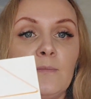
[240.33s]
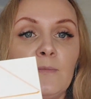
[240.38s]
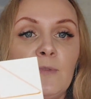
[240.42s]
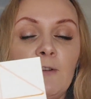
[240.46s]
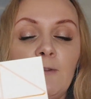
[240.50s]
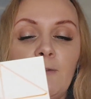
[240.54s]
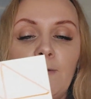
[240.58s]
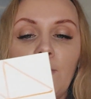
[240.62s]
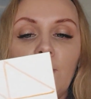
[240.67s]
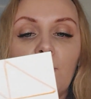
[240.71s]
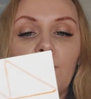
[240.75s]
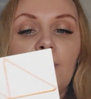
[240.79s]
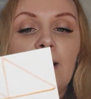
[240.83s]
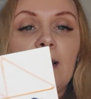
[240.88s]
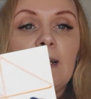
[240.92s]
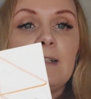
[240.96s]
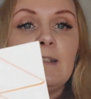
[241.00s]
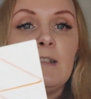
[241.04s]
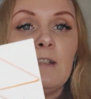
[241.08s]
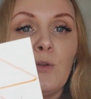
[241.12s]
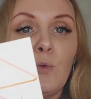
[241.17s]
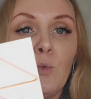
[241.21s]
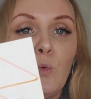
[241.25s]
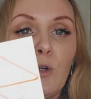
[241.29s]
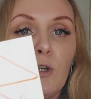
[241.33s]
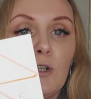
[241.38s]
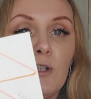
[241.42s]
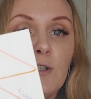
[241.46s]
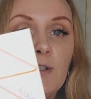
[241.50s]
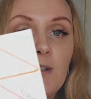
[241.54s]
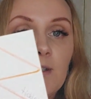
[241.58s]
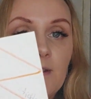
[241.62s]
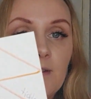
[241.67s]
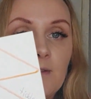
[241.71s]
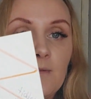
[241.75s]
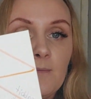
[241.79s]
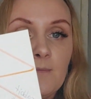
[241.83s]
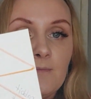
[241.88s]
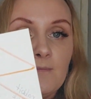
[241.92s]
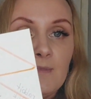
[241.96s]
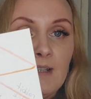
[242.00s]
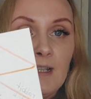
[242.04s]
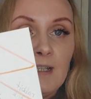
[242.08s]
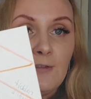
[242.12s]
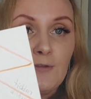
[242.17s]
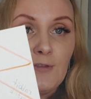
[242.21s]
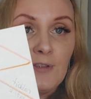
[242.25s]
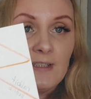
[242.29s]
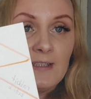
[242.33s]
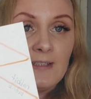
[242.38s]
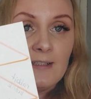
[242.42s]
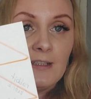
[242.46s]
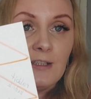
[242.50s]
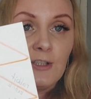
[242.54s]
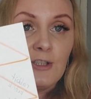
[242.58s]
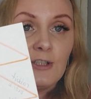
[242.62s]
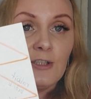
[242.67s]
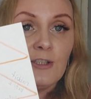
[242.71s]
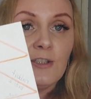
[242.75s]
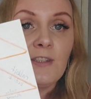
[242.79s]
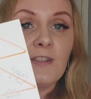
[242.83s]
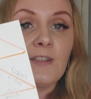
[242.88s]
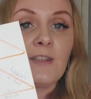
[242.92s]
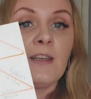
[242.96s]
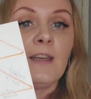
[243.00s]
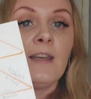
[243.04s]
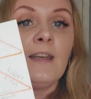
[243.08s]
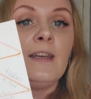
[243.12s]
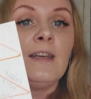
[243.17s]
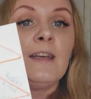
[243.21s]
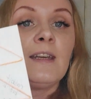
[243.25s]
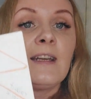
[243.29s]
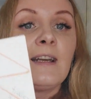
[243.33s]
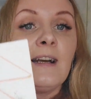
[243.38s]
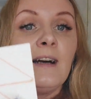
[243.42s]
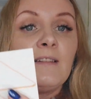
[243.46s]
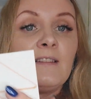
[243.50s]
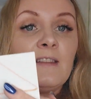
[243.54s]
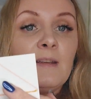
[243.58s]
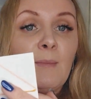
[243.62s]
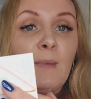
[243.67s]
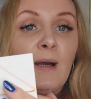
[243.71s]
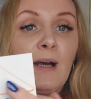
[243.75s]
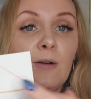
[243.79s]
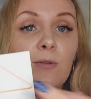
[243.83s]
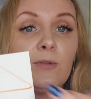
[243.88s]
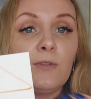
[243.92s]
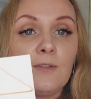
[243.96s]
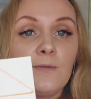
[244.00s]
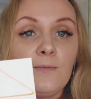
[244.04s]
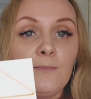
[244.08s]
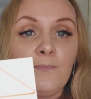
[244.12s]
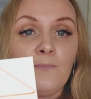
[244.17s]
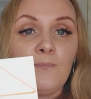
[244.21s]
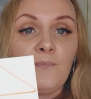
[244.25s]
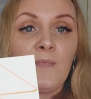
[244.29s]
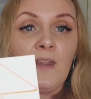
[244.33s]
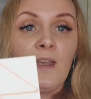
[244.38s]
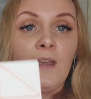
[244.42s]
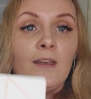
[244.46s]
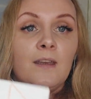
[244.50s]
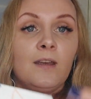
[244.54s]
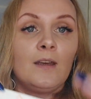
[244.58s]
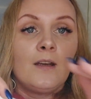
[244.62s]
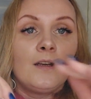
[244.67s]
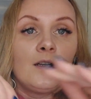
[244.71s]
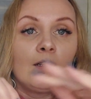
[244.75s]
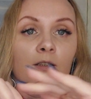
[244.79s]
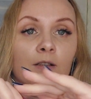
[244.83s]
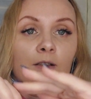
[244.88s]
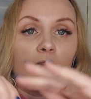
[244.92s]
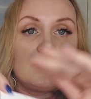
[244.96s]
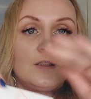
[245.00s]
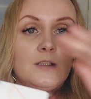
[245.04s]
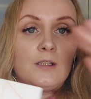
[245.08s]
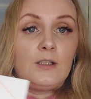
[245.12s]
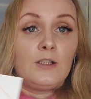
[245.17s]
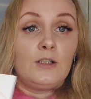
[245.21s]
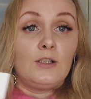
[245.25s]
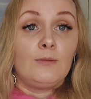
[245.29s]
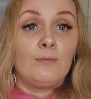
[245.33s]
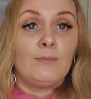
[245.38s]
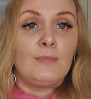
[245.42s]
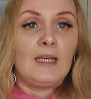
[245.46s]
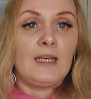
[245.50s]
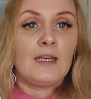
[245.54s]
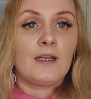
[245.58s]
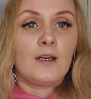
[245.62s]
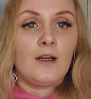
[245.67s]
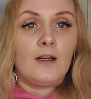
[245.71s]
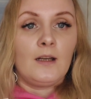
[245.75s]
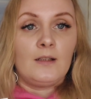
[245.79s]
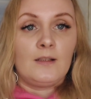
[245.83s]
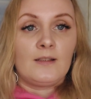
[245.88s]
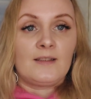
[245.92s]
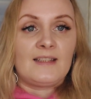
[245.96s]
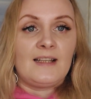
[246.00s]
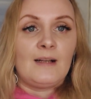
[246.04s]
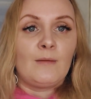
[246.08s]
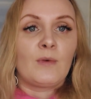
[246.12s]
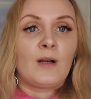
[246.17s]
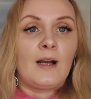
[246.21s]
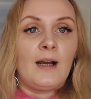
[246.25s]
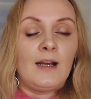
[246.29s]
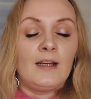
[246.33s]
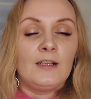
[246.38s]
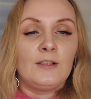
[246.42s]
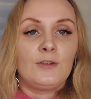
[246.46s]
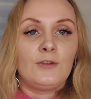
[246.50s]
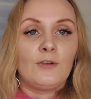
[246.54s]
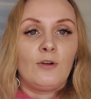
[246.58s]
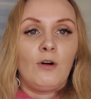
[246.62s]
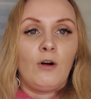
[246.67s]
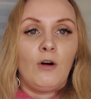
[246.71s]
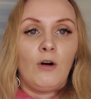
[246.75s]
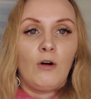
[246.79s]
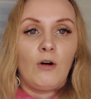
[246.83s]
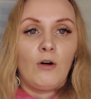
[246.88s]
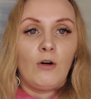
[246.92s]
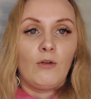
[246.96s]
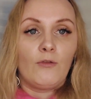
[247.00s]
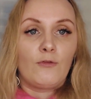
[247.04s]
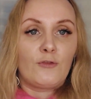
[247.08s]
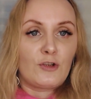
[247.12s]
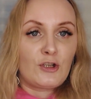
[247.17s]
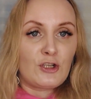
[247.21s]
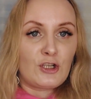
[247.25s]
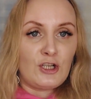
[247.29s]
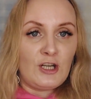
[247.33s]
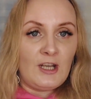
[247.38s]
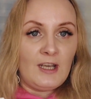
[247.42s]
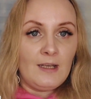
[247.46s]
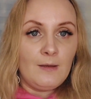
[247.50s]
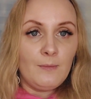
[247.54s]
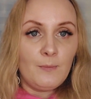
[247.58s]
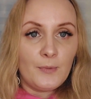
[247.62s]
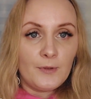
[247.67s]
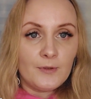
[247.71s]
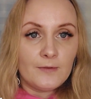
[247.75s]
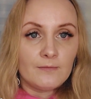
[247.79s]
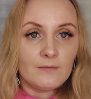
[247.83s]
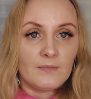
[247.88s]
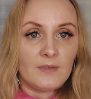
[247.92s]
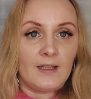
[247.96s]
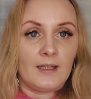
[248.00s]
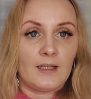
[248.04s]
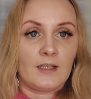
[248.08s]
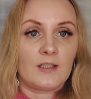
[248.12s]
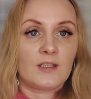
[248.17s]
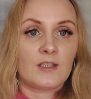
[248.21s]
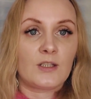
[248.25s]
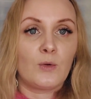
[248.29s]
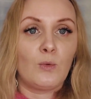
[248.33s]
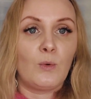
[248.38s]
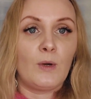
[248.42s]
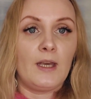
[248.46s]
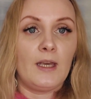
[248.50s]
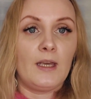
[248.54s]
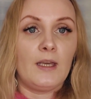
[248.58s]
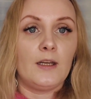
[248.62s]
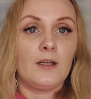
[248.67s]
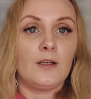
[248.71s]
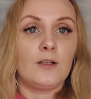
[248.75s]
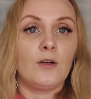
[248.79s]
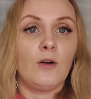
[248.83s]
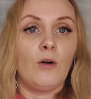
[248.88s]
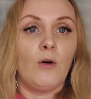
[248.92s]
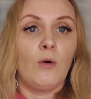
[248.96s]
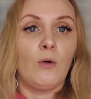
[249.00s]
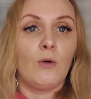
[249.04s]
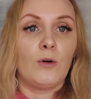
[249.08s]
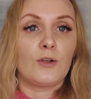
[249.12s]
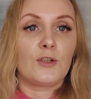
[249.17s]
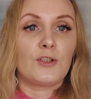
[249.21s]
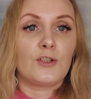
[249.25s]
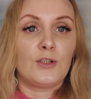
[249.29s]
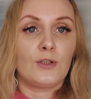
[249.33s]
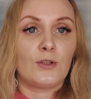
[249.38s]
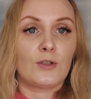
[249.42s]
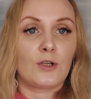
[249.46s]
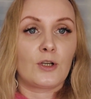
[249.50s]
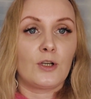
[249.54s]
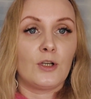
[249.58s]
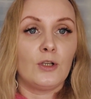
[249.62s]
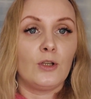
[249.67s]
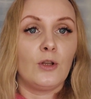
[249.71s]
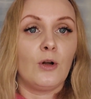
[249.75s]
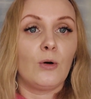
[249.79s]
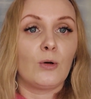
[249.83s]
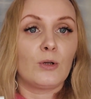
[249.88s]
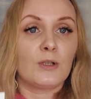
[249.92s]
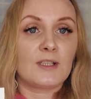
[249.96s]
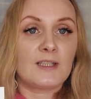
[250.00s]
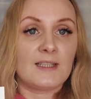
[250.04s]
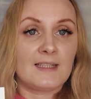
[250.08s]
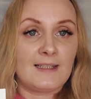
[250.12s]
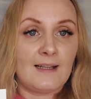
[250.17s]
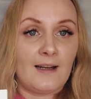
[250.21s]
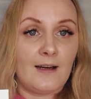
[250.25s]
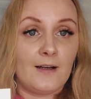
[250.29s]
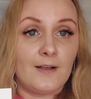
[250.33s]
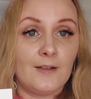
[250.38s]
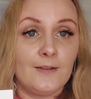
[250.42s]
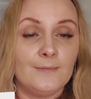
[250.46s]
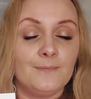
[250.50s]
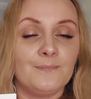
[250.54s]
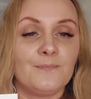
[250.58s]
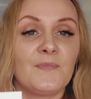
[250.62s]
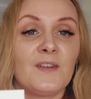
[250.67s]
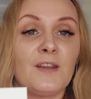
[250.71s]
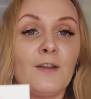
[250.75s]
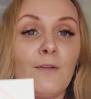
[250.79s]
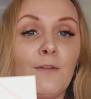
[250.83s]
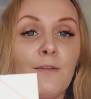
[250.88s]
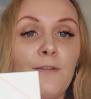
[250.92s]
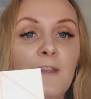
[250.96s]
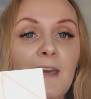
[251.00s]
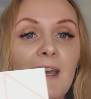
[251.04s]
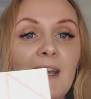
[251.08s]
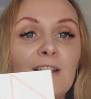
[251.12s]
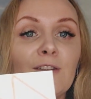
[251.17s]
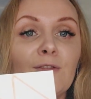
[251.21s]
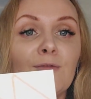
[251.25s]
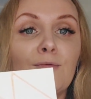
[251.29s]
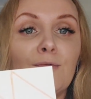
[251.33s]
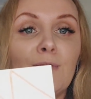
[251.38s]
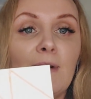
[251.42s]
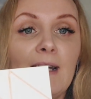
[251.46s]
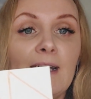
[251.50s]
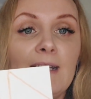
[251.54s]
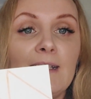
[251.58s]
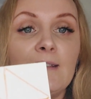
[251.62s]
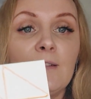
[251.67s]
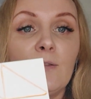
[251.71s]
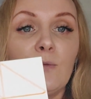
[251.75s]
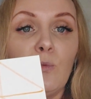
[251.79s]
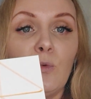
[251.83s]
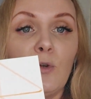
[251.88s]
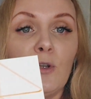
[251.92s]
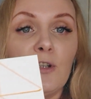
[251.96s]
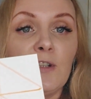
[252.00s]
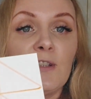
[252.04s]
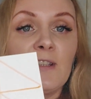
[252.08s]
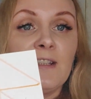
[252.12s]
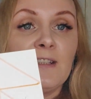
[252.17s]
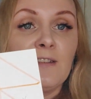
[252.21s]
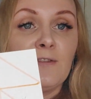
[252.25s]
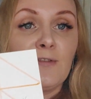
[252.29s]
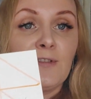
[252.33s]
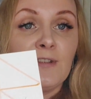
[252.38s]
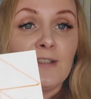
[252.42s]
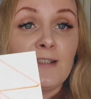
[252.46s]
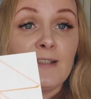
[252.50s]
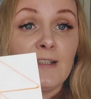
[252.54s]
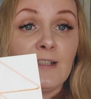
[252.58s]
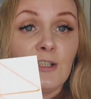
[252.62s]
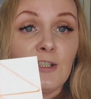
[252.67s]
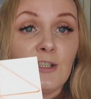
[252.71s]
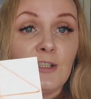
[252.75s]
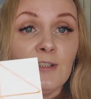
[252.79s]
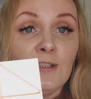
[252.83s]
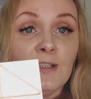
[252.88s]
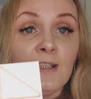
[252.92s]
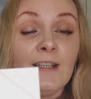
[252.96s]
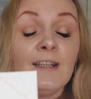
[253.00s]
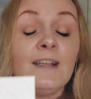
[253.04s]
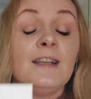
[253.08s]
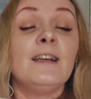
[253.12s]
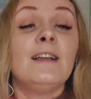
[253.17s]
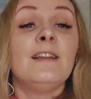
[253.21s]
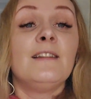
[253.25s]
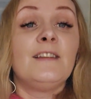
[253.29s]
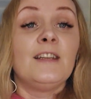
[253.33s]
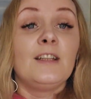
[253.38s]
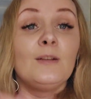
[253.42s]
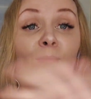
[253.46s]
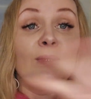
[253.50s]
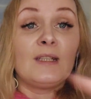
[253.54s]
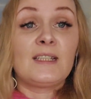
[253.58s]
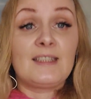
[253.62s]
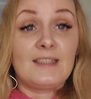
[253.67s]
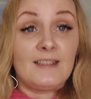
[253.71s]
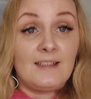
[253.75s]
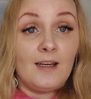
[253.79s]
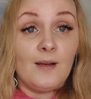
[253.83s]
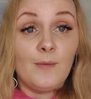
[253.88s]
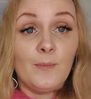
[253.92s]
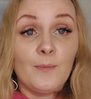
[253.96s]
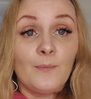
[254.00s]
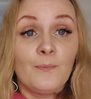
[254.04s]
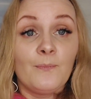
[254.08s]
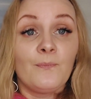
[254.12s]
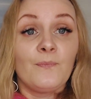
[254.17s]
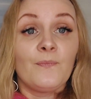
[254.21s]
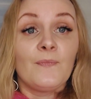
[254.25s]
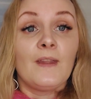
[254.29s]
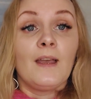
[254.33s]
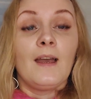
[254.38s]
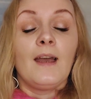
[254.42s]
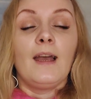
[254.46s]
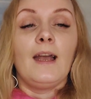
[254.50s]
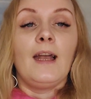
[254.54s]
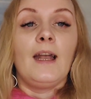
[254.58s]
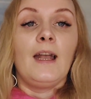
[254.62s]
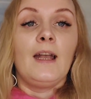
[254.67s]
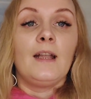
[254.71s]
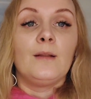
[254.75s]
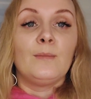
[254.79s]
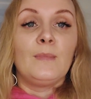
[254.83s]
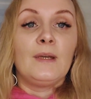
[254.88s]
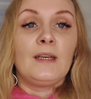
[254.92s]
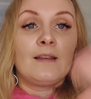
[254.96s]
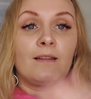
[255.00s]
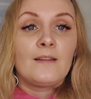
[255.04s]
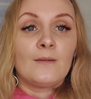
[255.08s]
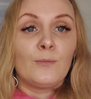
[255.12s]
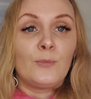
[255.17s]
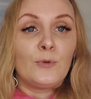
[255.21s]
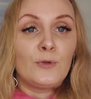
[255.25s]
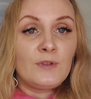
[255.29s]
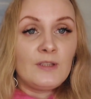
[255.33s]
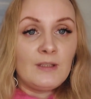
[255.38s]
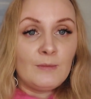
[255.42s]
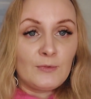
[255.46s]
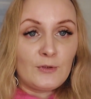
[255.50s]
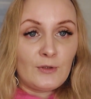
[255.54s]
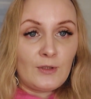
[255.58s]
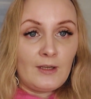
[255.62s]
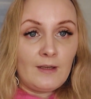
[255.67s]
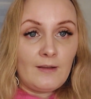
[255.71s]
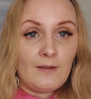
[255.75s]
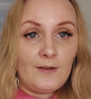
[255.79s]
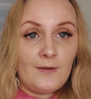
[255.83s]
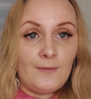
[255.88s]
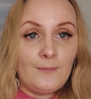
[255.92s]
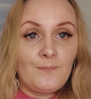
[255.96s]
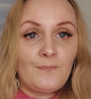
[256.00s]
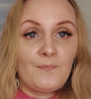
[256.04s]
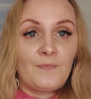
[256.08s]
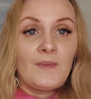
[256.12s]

before writing words and translations, cut them out, make some kind of shape like square or circle or star, then write words and translation, then mix it up and make them put them together.